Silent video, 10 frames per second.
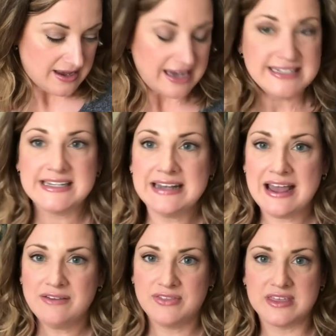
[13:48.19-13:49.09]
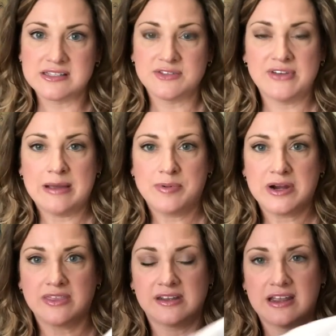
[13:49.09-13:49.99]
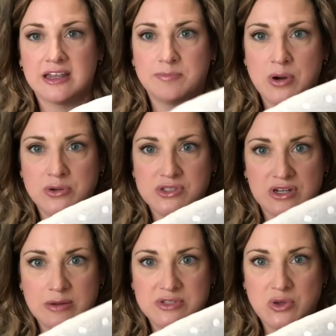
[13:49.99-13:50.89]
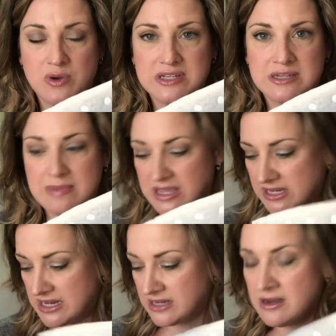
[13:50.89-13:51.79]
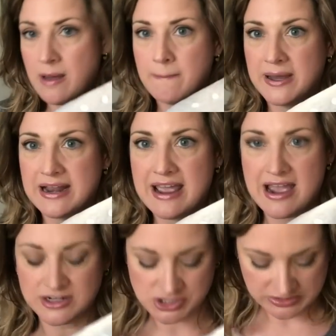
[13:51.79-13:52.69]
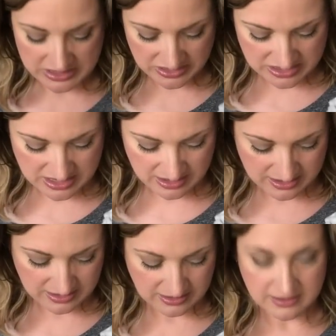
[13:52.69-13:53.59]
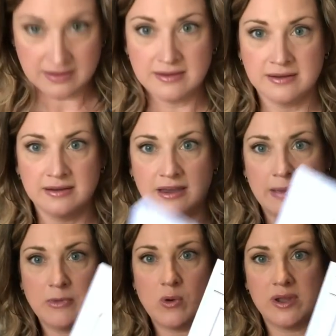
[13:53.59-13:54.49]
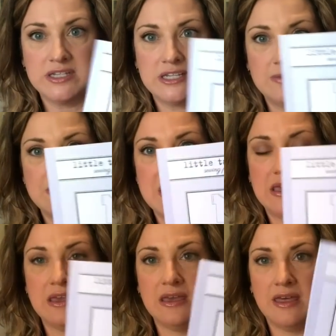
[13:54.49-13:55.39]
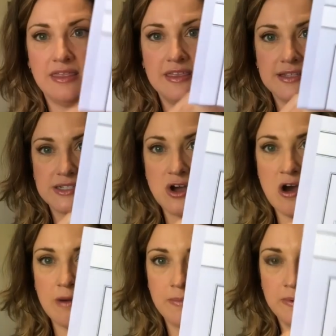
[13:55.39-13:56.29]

I did have this fabric that I had posted I was going to make it in, but I actually think I'm going to be making this top